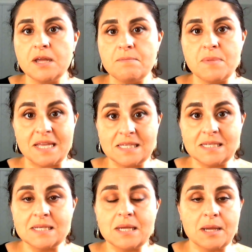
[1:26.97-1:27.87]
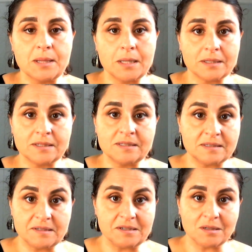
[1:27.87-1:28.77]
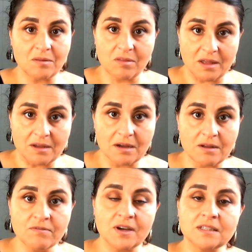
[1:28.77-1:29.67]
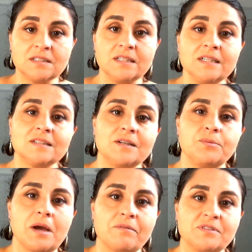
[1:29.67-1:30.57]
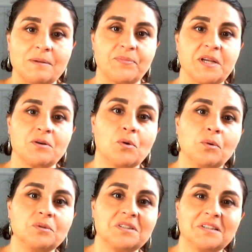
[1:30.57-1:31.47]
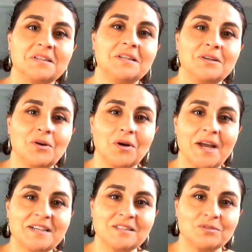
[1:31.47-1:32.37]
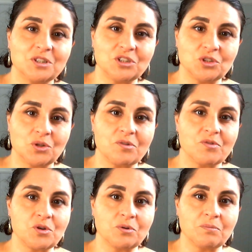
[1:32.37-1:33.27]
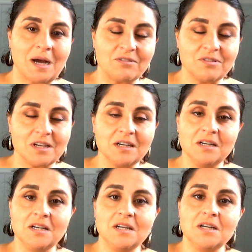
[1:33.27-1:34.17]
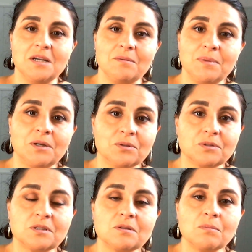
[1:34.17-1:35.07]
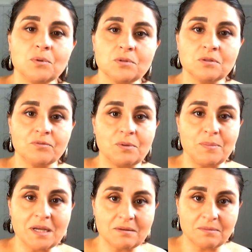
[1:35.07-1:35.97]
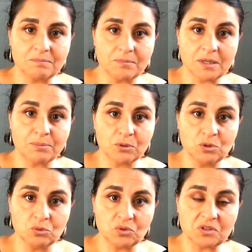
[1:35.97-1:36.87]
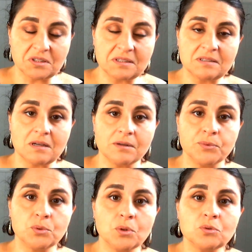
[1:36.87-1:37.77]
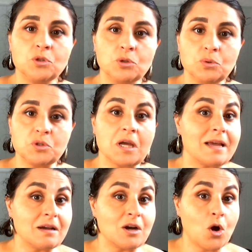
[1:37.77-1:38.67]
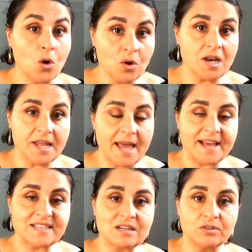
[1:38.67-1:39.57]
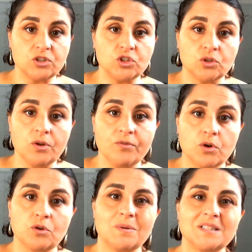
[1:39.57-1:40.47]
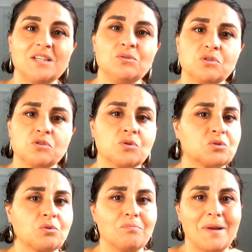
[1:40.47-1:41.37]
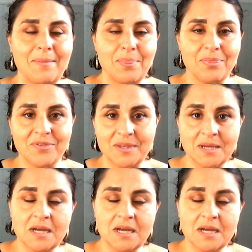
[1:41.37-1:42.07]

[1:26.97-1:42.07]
means that this is the real thing. In fact, in Italy, we have something called the extra virgin olive oil mafia, because most of the big producers do not use only extra virgin olive oil, but they use a sort of blend.